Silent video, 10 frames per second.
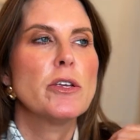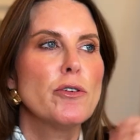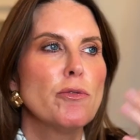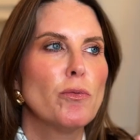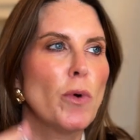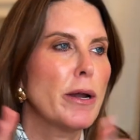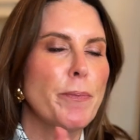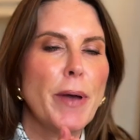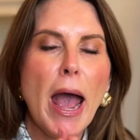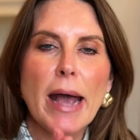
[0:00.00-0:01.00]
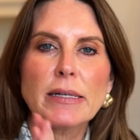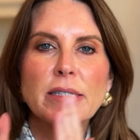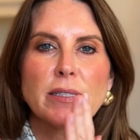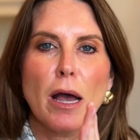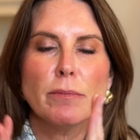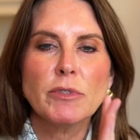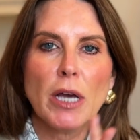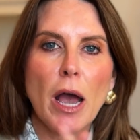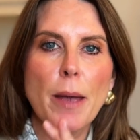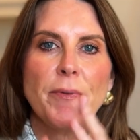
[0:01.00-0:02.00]
You want to pack some
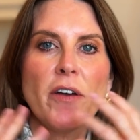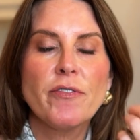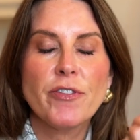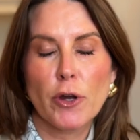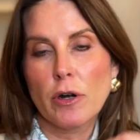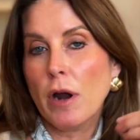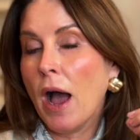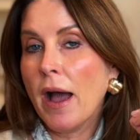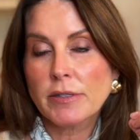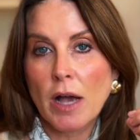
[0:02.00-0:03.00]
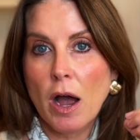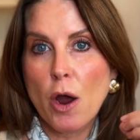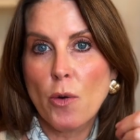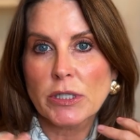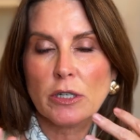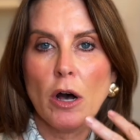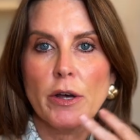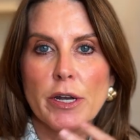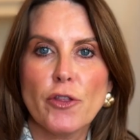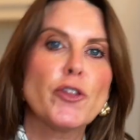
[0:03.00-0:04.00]
type of third, as I always call
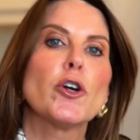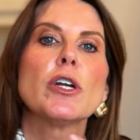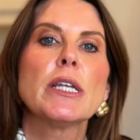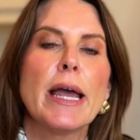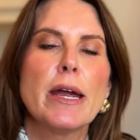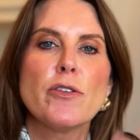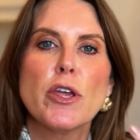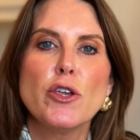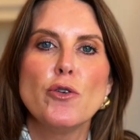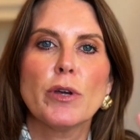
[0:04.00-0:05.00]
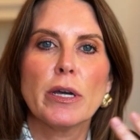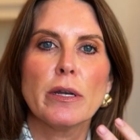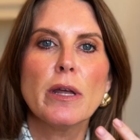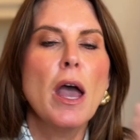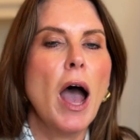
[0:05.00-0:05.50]
it, a third layer that you can.